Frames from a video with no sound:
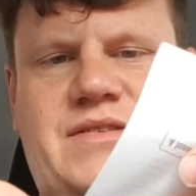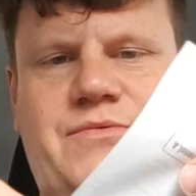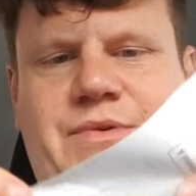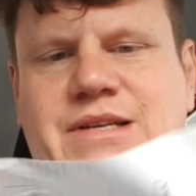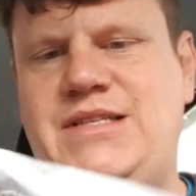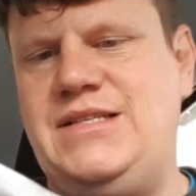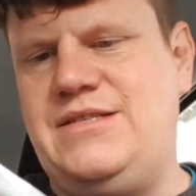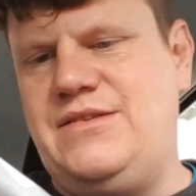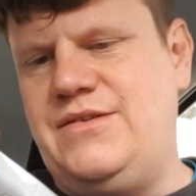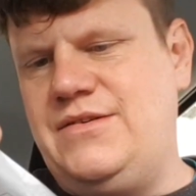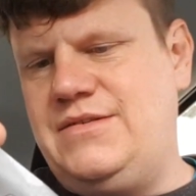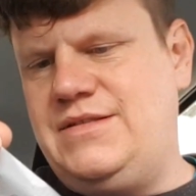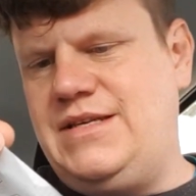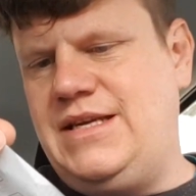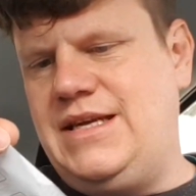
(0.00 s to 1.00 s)
registered
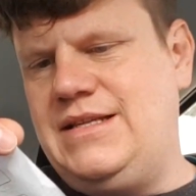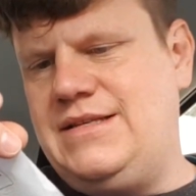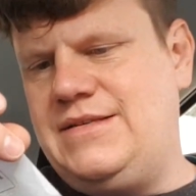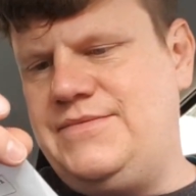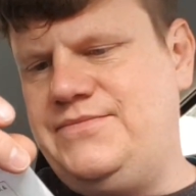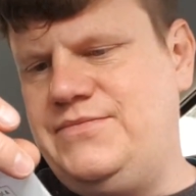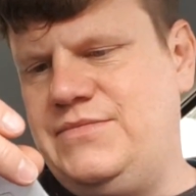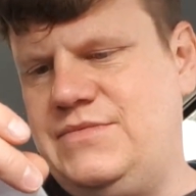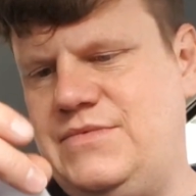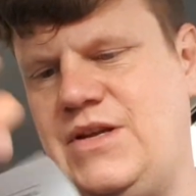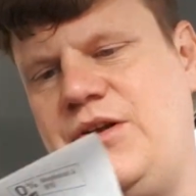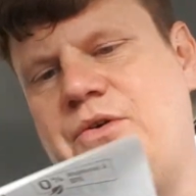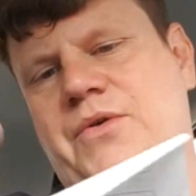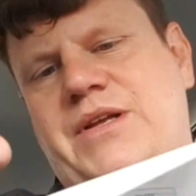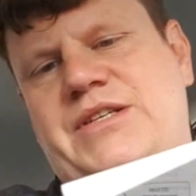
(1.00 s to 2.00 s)
ticket.
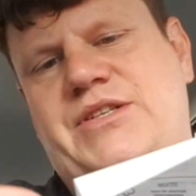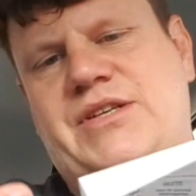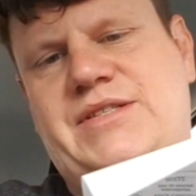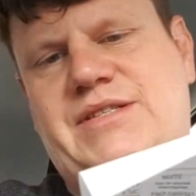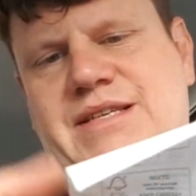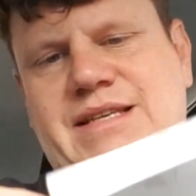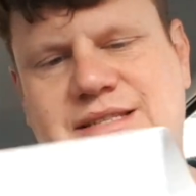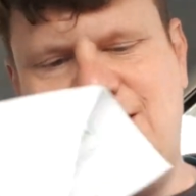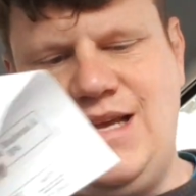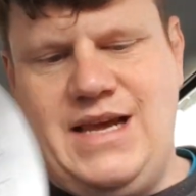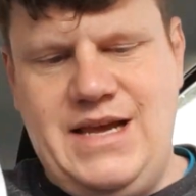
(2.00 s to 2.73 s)
No, it just says.